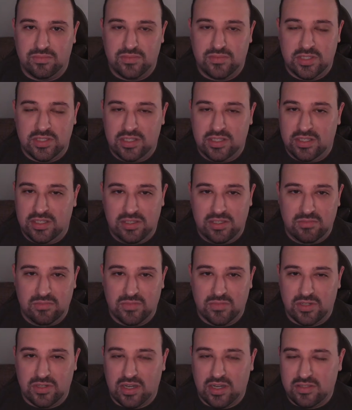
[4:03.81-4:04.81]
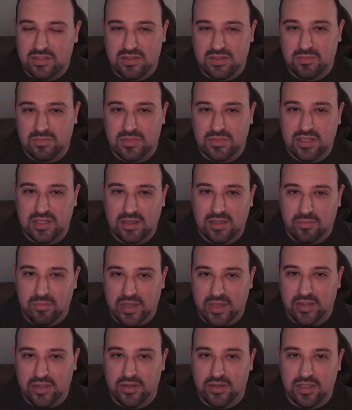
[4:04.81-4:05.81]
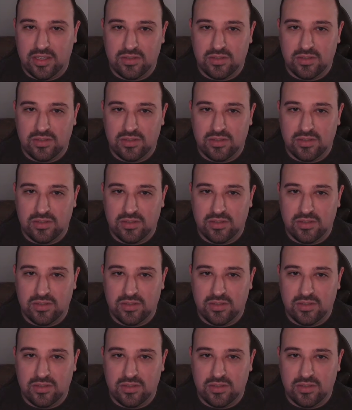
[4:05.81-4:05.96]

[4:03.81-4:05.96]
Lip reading: team or something about it.